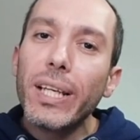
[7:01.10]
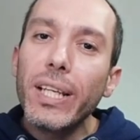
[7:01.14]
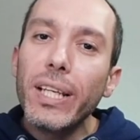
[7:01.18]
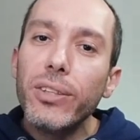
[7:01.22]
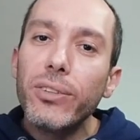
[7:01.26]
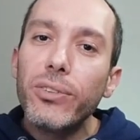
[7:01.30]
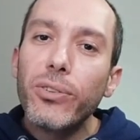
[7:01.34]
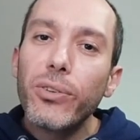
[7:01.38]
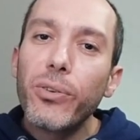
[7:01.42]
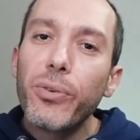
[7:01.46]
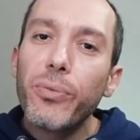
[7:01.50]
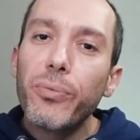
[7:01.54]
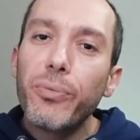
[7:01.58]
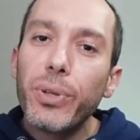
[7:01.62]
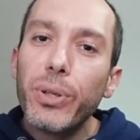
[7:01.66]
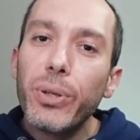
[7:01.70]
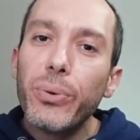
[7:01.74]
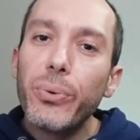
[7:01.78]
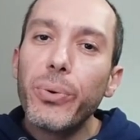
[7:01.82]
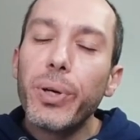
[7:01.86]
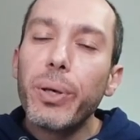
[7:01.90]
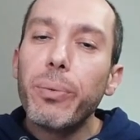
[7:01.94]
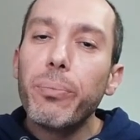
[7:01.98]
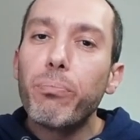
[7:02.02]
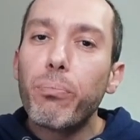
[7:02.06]

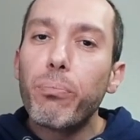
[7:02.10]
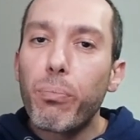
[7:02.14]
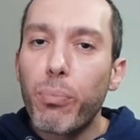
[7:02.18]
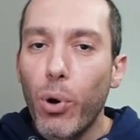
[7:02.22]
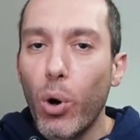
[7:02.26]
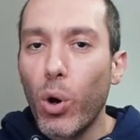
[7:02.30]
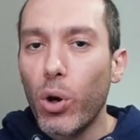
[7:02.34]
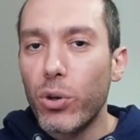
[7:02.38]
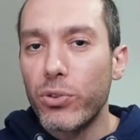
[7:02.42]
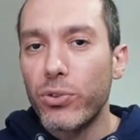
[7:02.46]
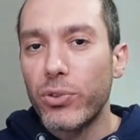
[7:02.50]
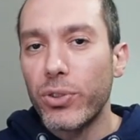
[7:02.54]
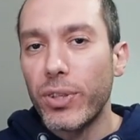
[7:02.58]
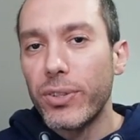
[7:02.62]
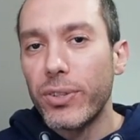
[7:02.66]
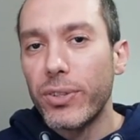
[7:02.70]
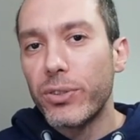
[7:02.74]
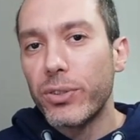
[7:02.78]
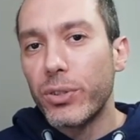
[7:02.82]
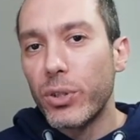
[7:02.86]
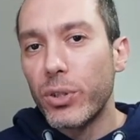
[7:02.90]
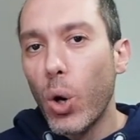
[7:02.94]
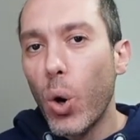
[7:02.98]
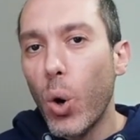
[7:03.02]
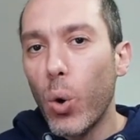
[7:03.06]
interviewing process
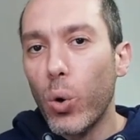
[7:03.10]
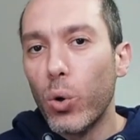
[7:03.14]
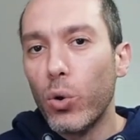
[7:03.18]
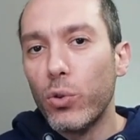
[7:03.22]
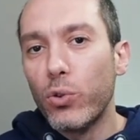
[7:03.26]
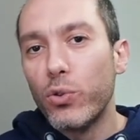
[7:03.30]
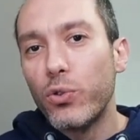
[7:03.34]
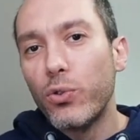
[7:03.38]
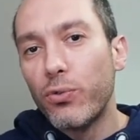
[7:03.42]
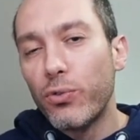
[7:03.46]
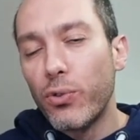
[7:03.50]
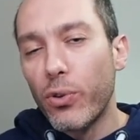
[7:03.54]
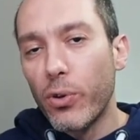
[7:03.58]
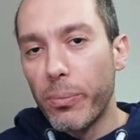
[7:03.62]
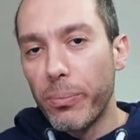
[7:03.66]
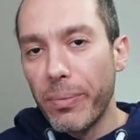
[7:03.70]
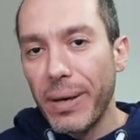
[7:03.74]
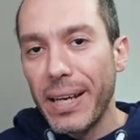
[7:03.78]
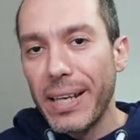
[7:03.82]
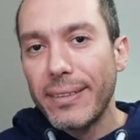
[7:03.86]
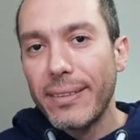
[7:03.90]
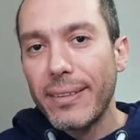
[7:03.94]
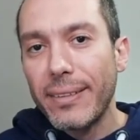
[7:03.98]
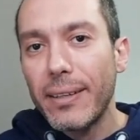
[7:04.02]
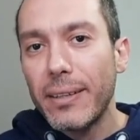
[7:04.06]
goes for
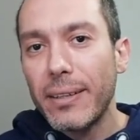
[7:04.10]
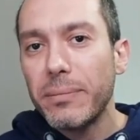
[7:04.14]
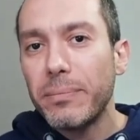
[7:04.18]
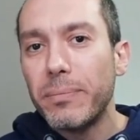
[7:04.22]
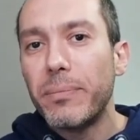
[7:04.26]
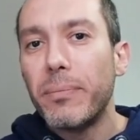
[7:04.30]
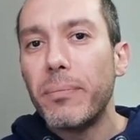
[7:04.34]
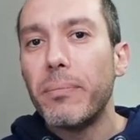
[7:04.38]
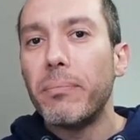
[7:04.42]
Meta,